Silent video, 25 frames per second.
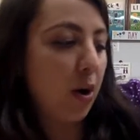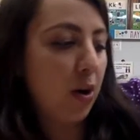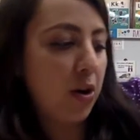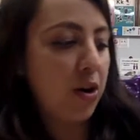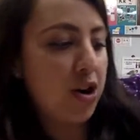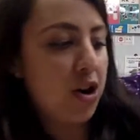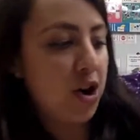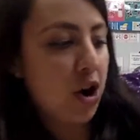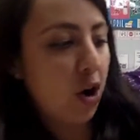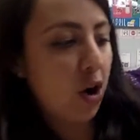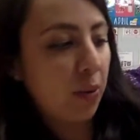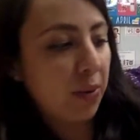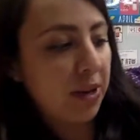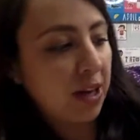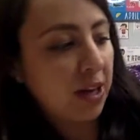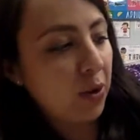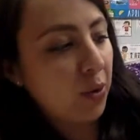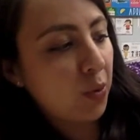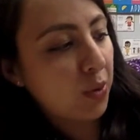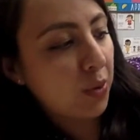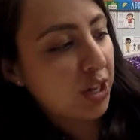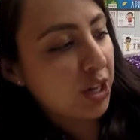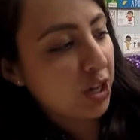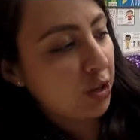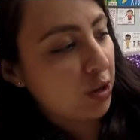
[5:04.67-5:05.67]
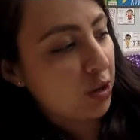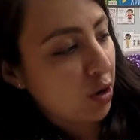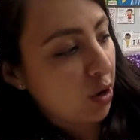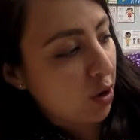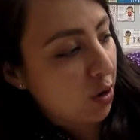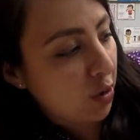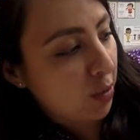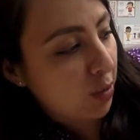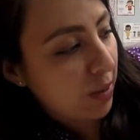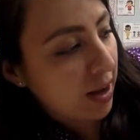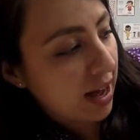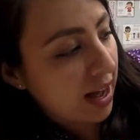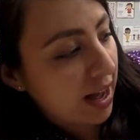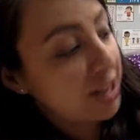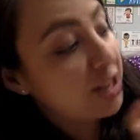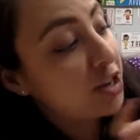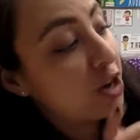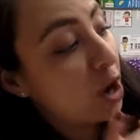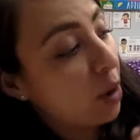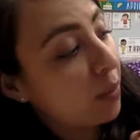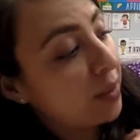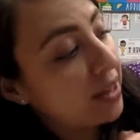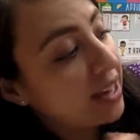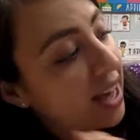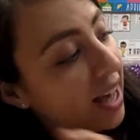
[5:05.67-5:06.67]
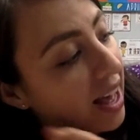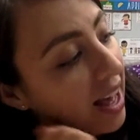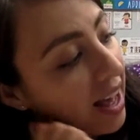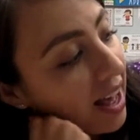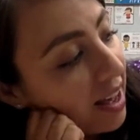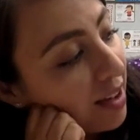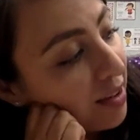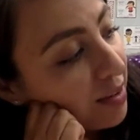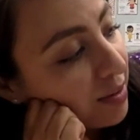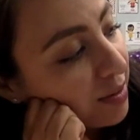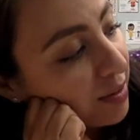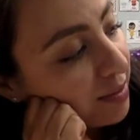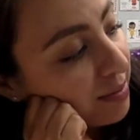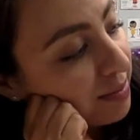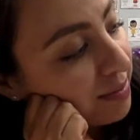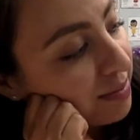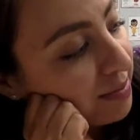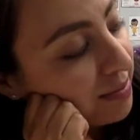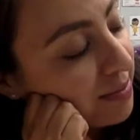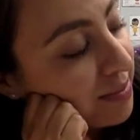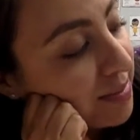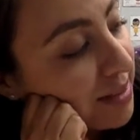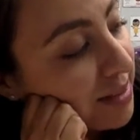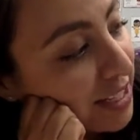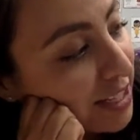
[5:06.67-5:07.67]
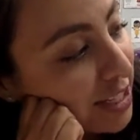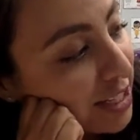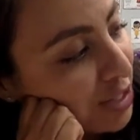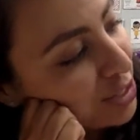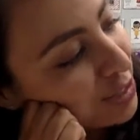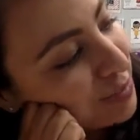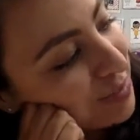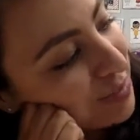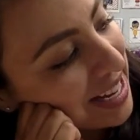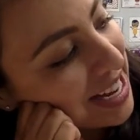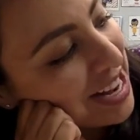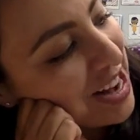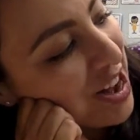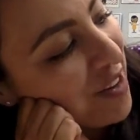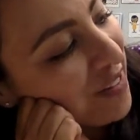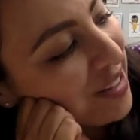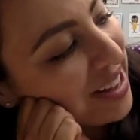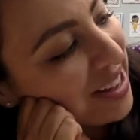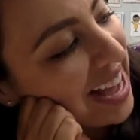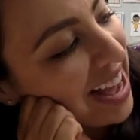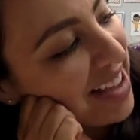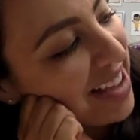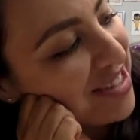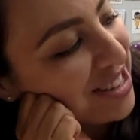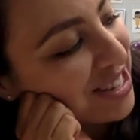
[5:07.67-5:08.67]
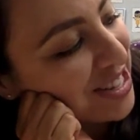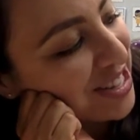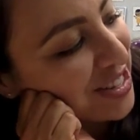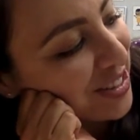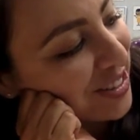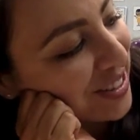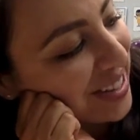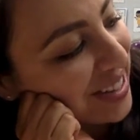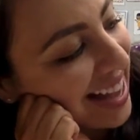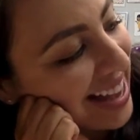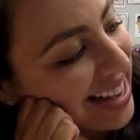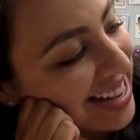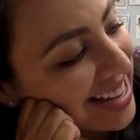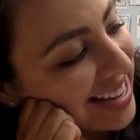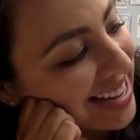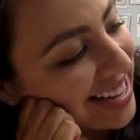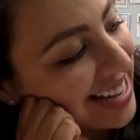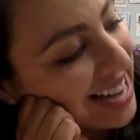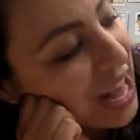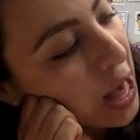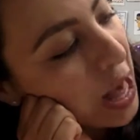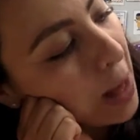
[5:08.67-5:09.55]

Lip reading: Knowing what you know, knowing how the story ended,